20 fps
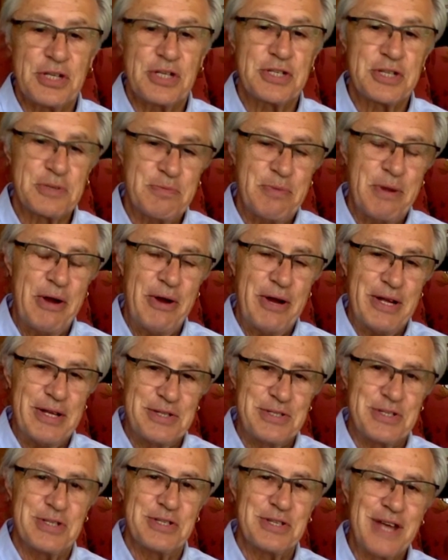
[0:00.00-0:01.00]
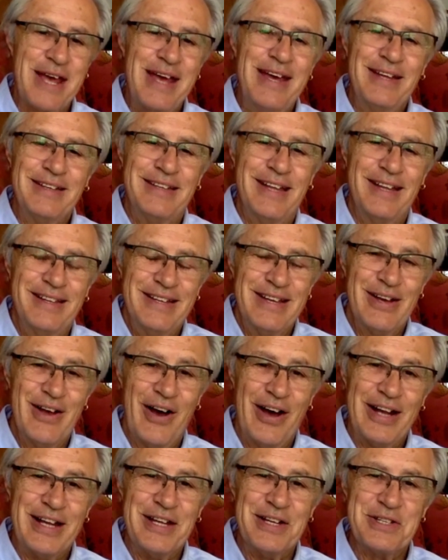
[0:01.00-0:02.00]
experiences, then the
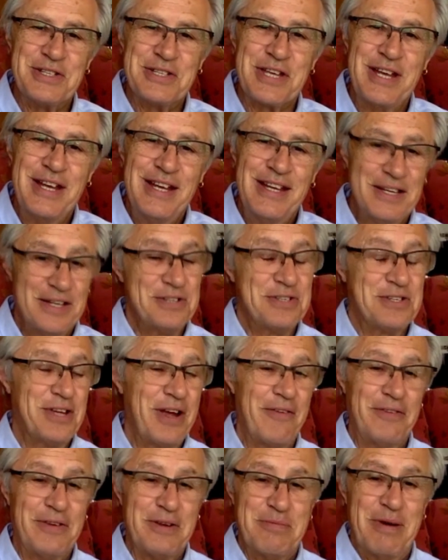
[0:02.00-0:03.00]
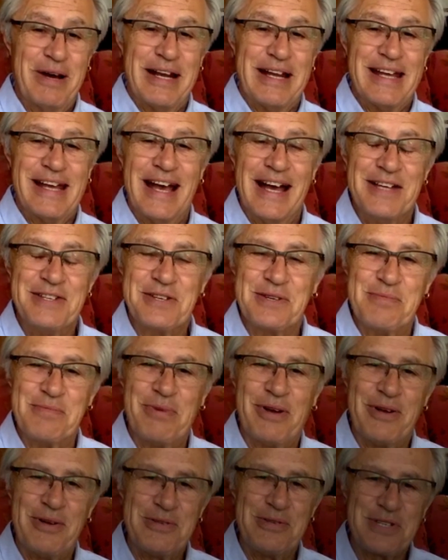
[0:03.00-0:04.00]
audience is everybody, I
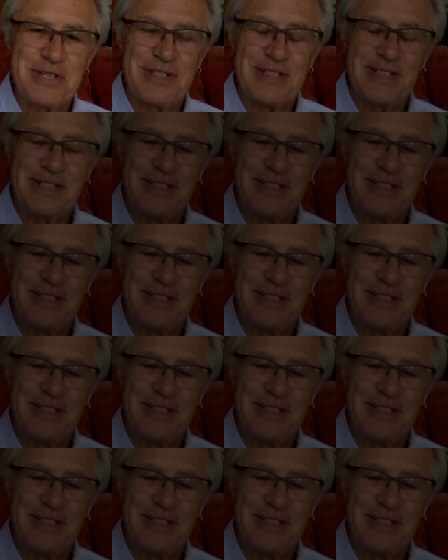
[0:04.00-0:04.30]
suppose.